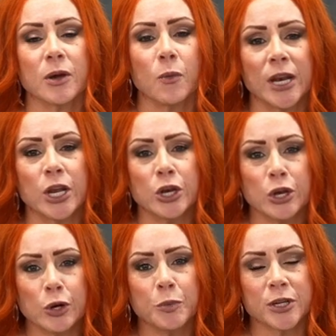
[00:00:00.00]
that when a
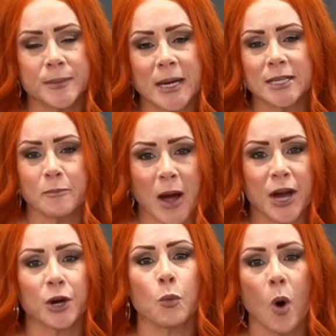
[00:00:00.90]
new prospective
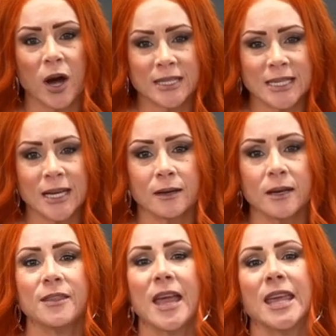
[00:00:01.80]
buyer walks
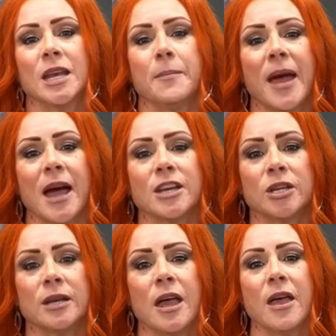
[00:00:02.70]
in, they can imagine